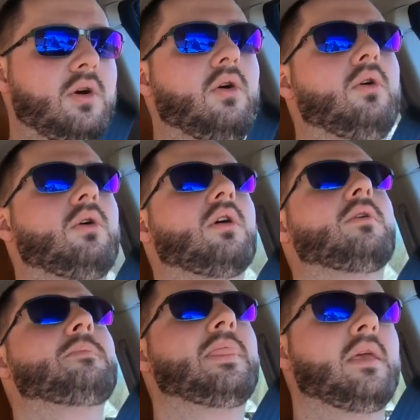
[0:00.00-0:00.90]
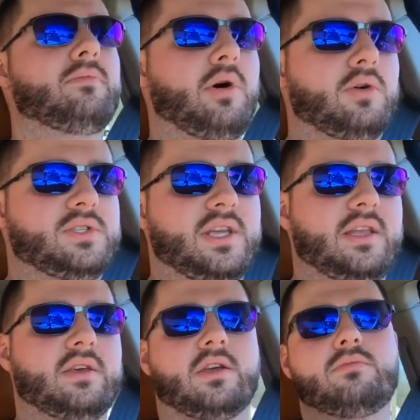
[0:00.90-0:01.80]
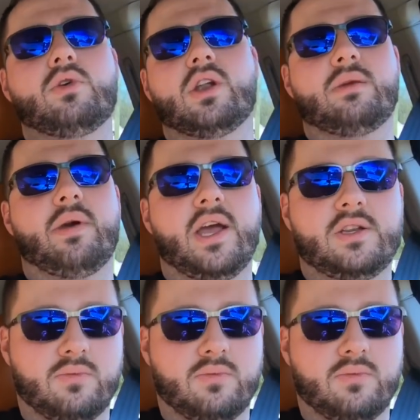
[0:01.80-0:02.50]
or post in the community page.